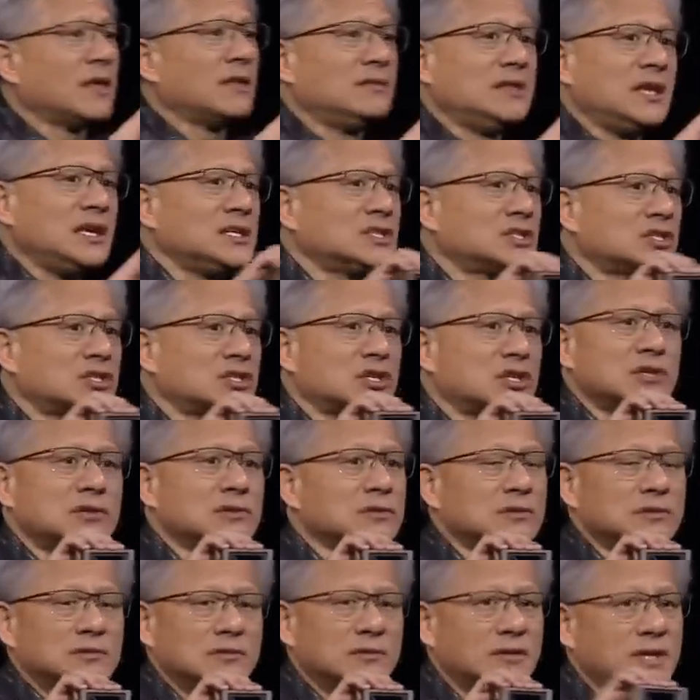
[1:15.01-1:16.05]
so that these
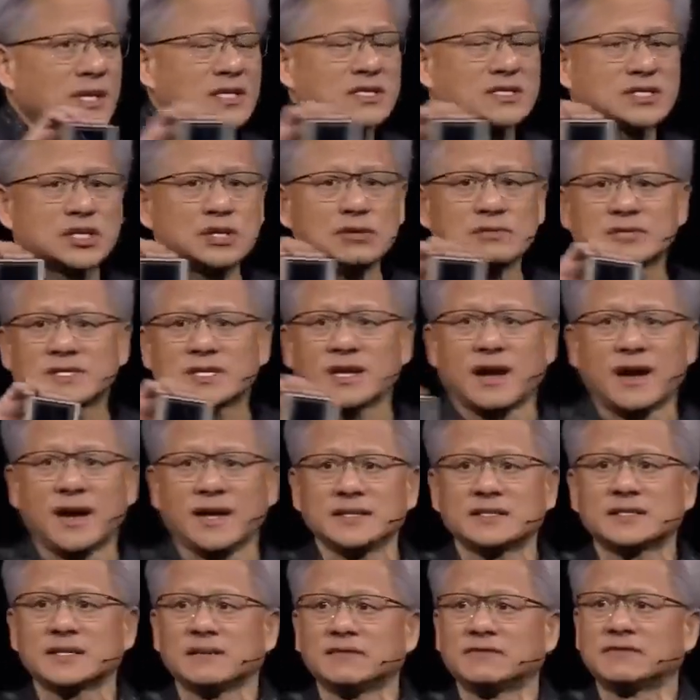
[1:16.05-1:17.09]
two
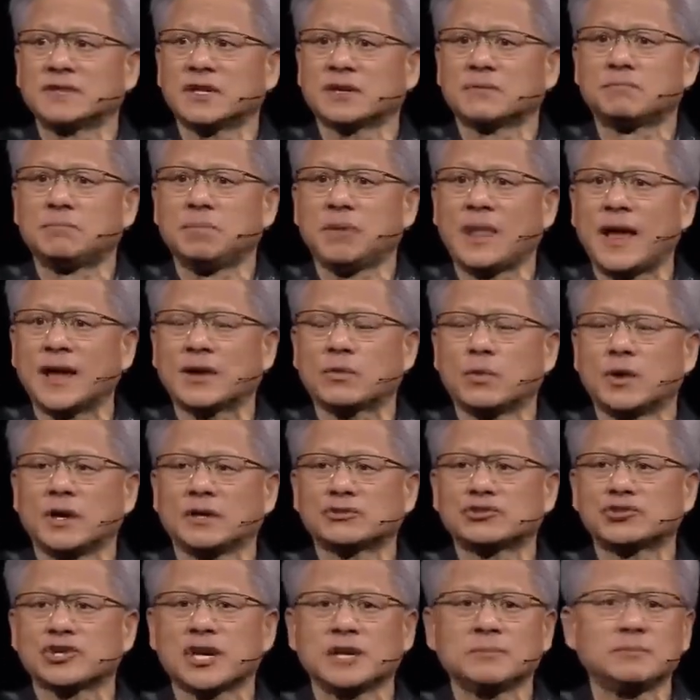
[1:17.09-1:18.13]
sides of the
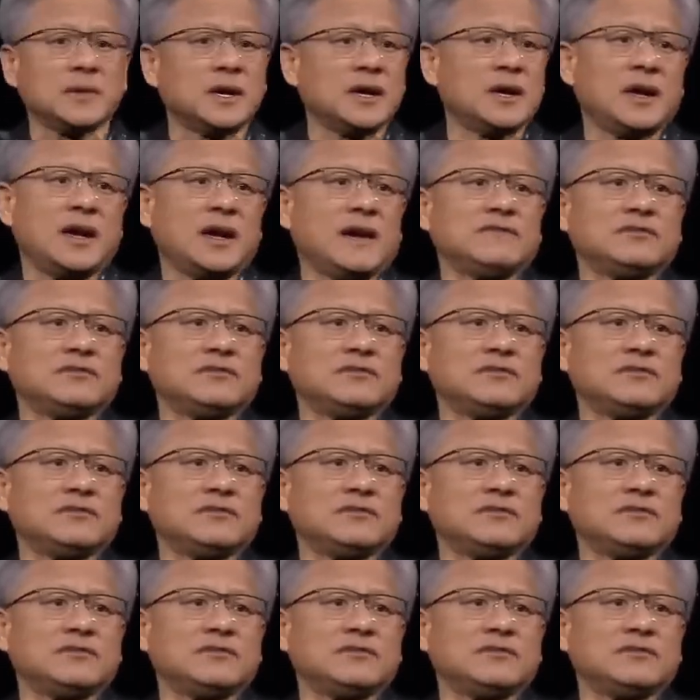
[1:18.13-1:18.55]
Blackwell chip